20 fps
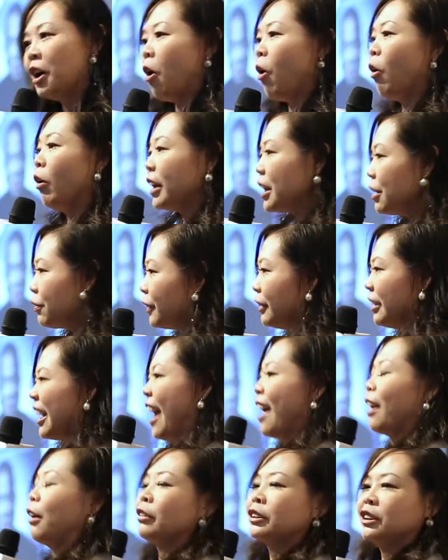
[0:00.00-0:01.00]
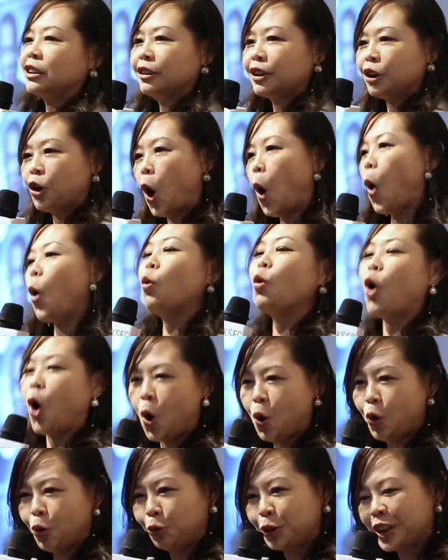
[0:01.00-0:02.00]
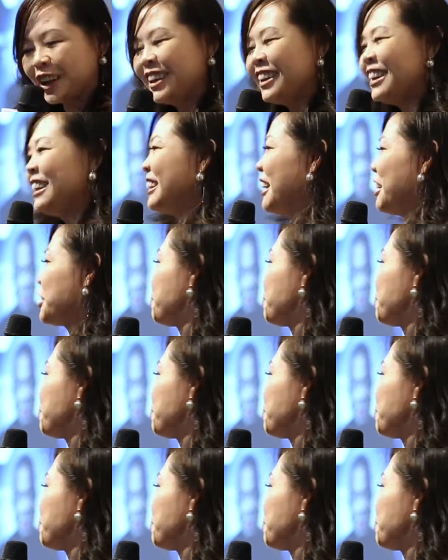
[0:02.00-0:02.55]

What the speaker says: or even the old. That